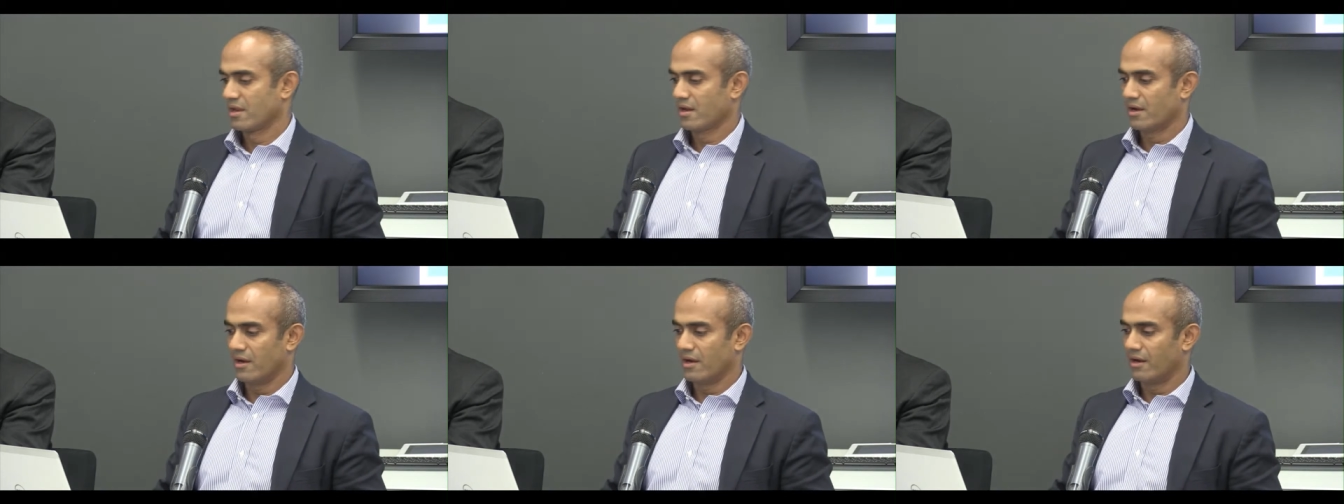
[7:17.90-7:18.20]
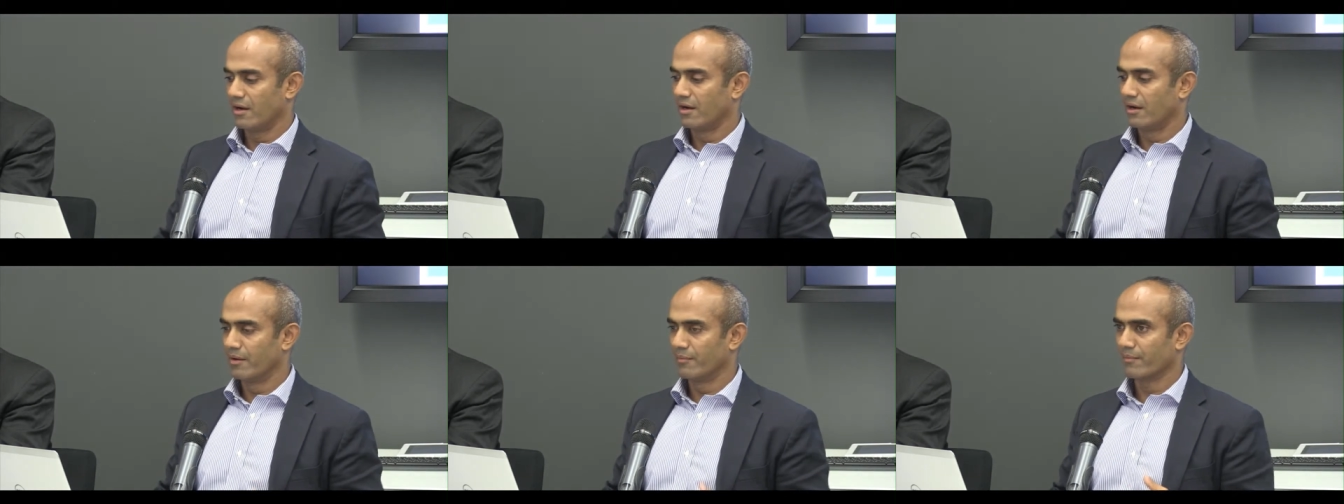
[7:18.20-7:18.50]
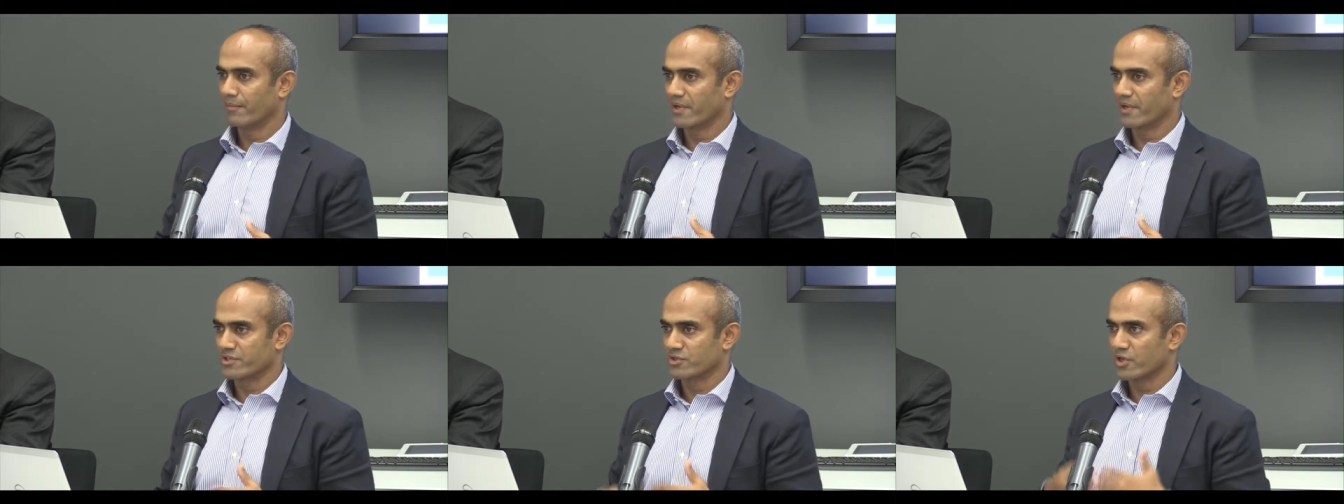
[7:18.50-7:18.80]

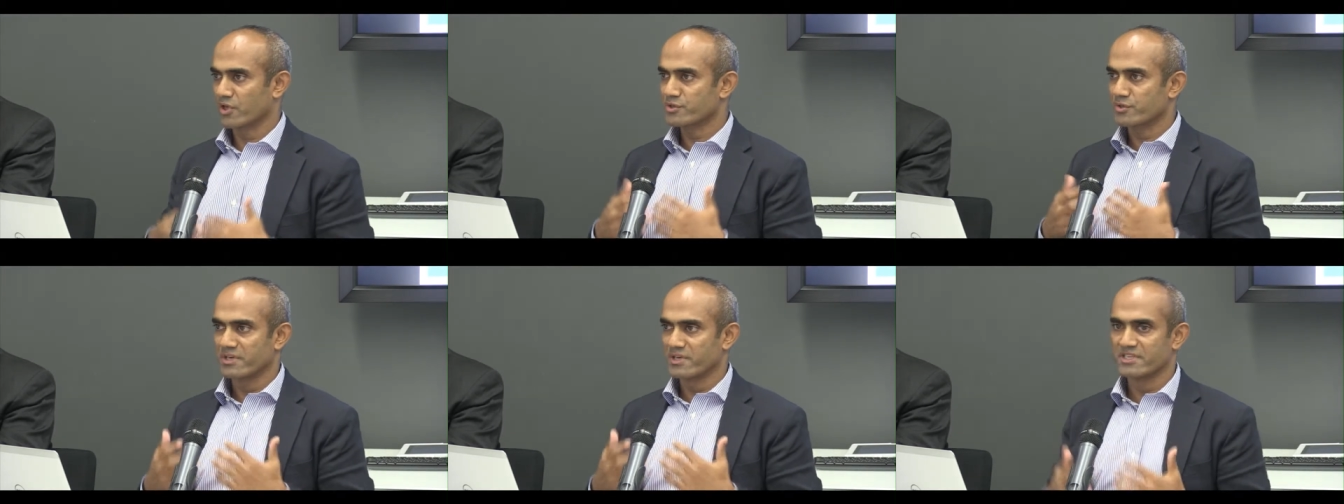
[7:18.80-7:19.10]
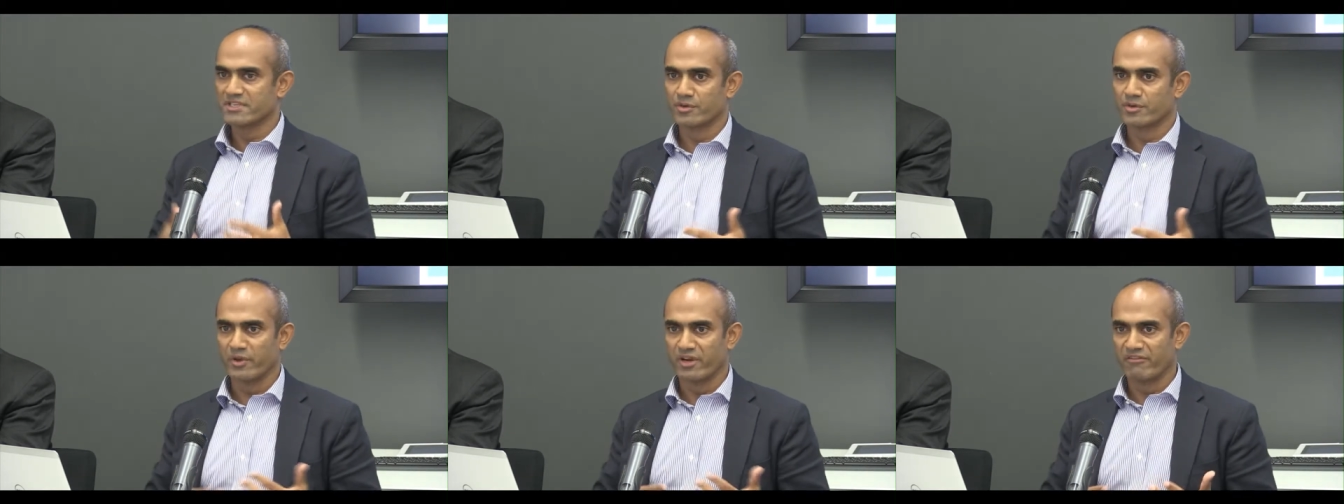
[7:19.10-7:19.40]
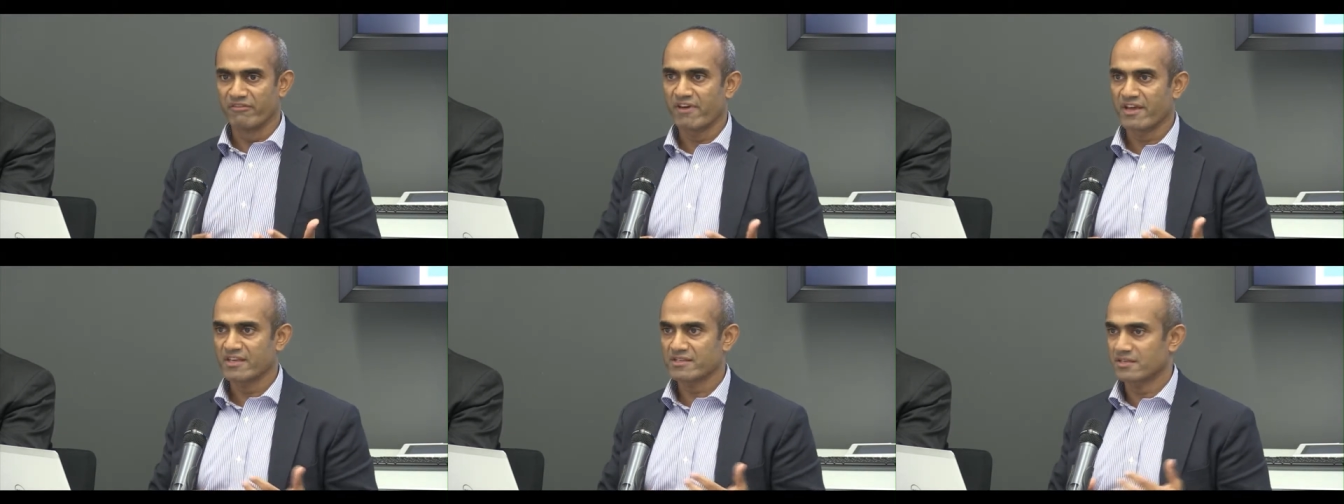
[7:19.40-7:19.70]
Um, it's also easy to
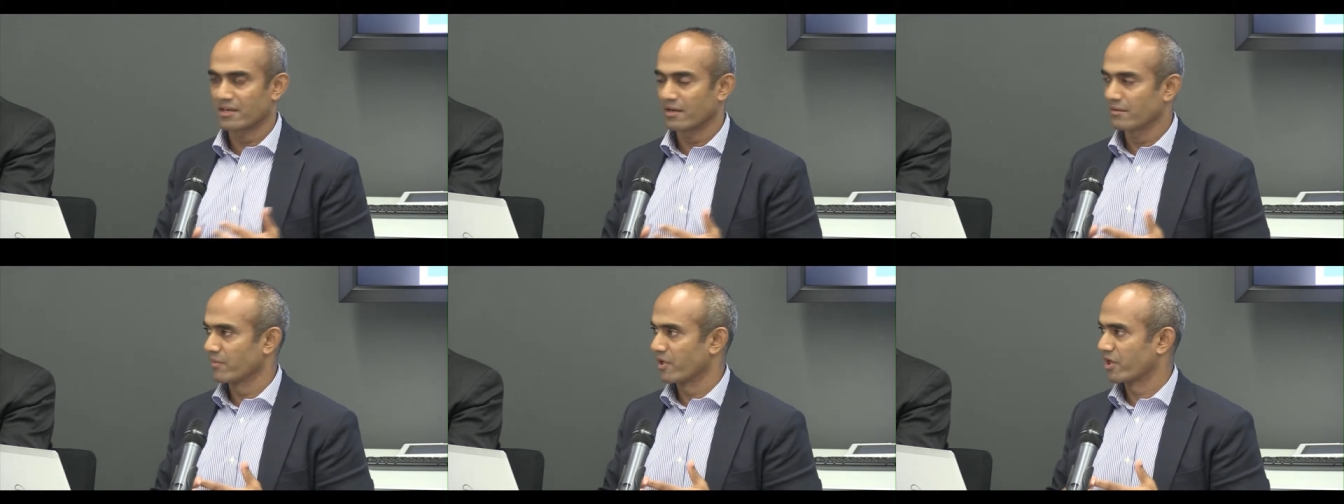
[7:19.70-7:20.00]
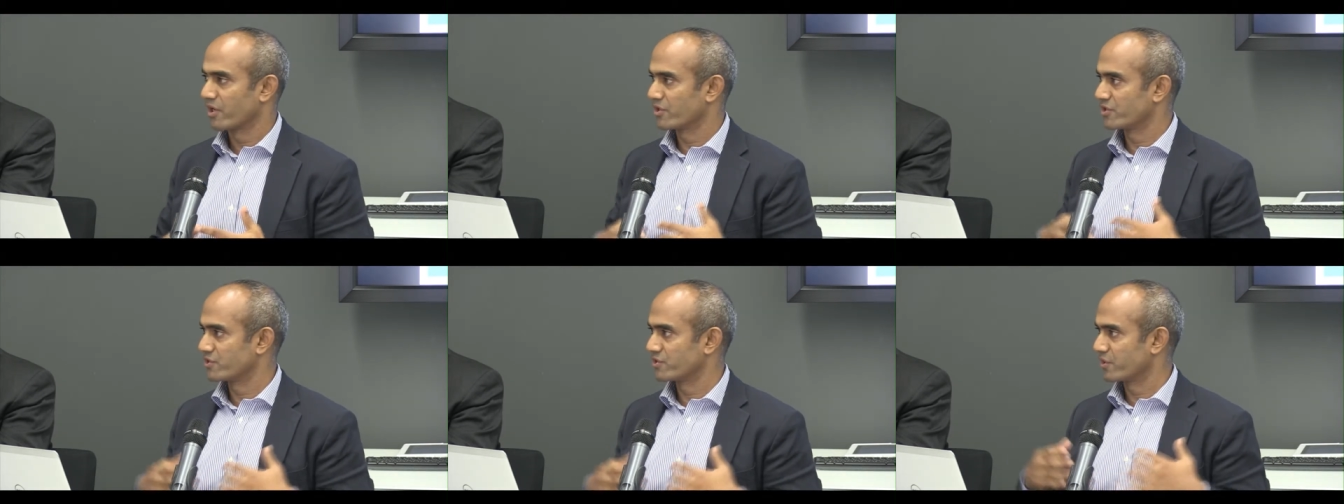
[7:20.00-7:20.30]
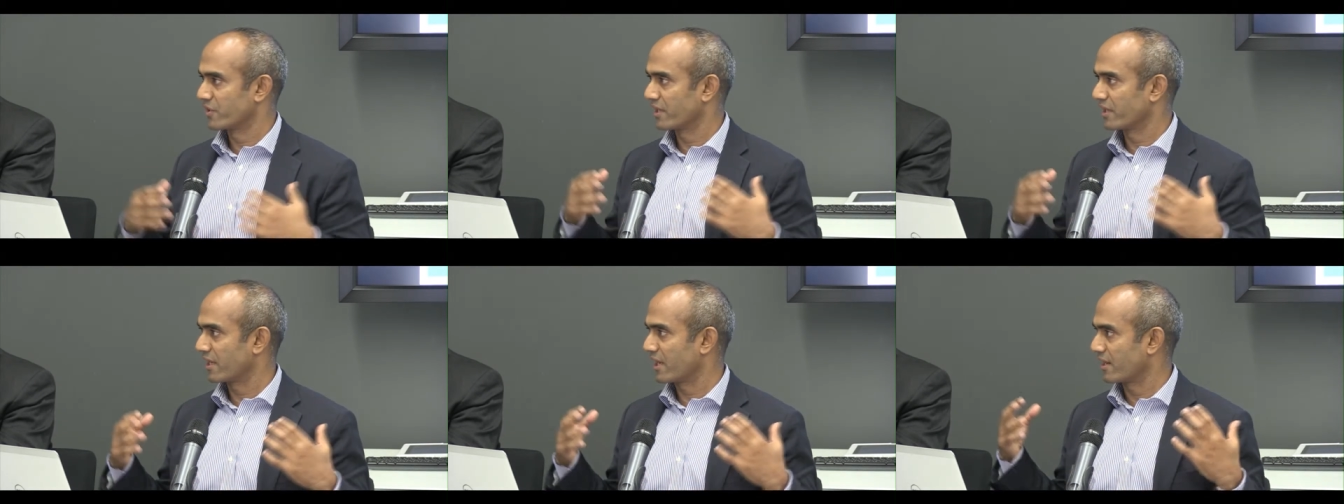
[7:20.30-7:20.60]
invest in because you
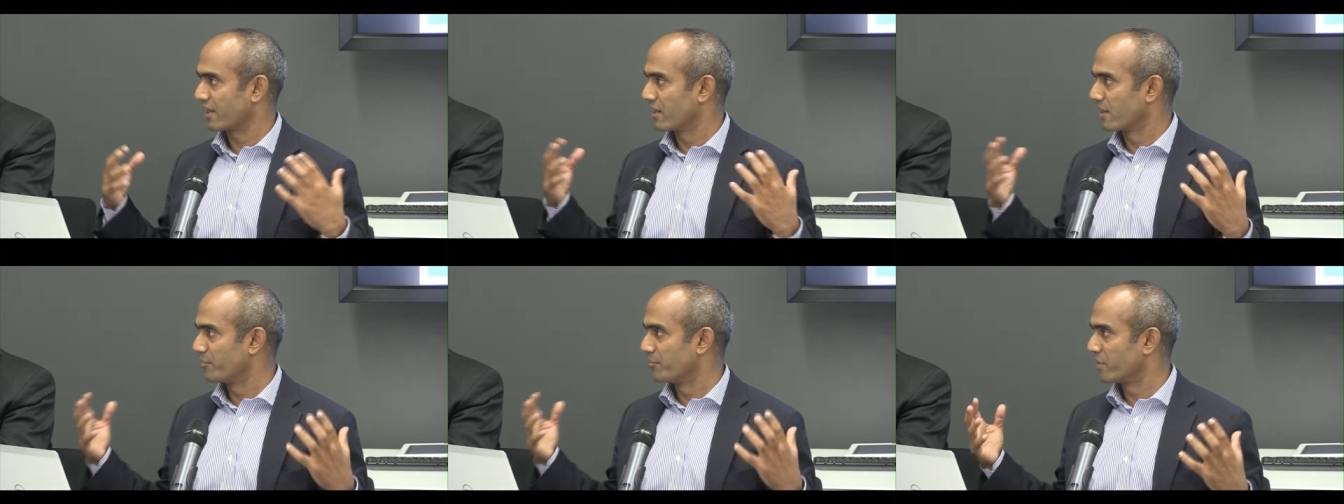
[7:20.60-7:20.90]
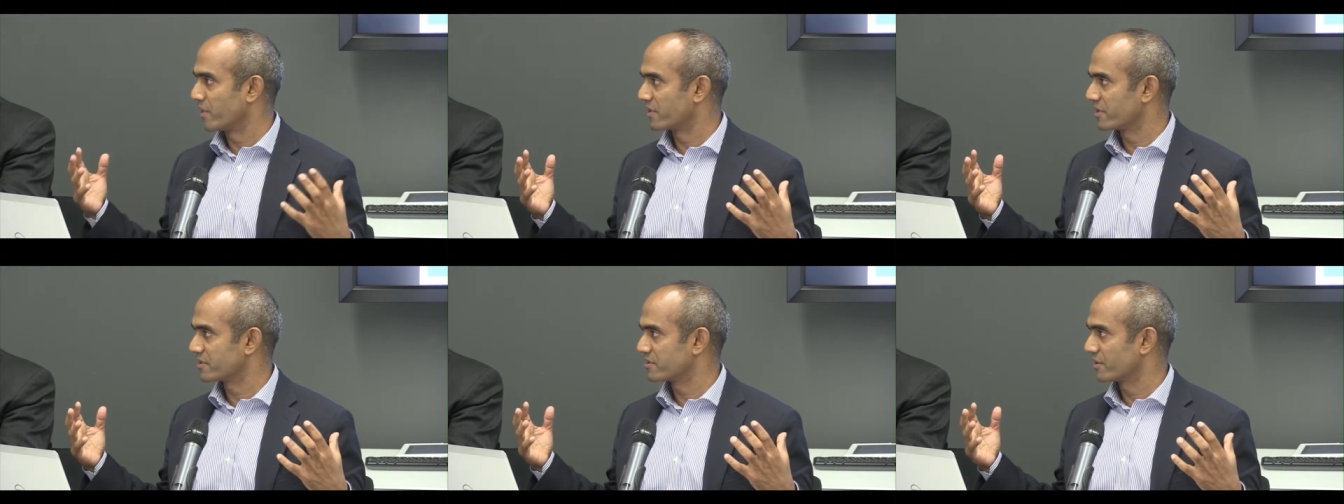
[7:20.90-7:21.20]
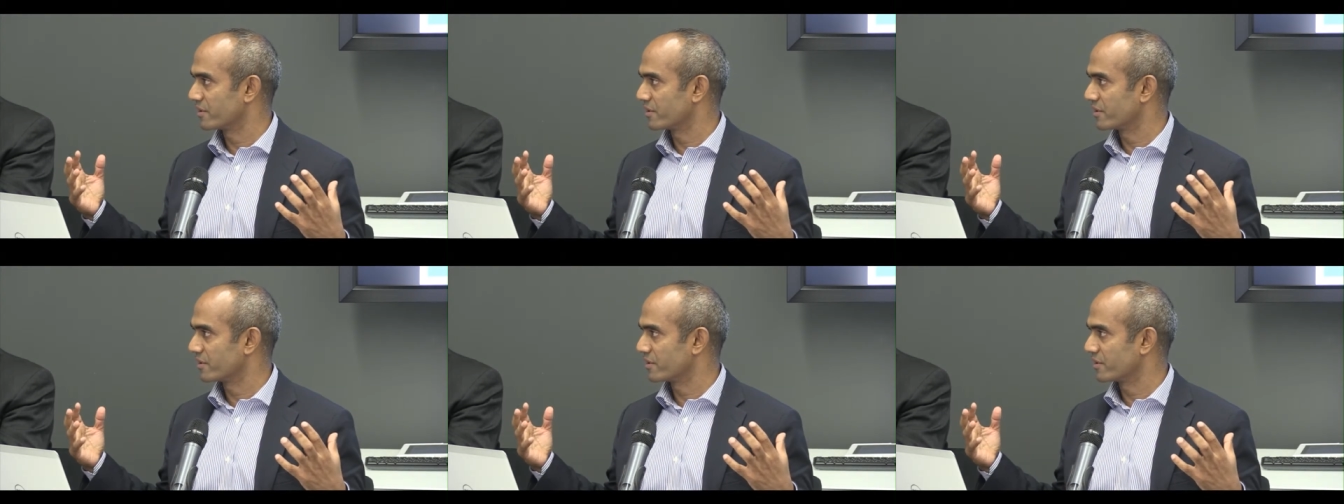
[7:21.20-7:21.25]
can get numbers,